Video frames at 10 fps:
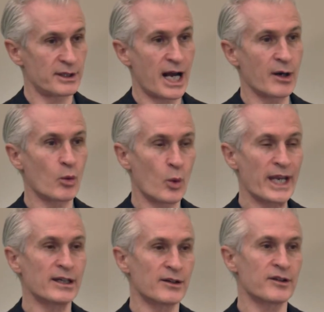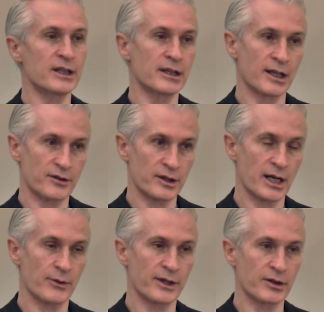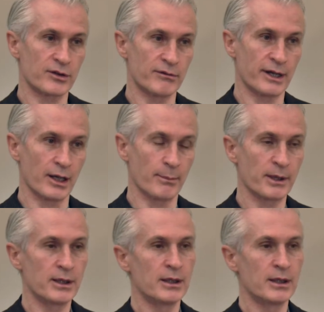not wait and see and let's see how things develop.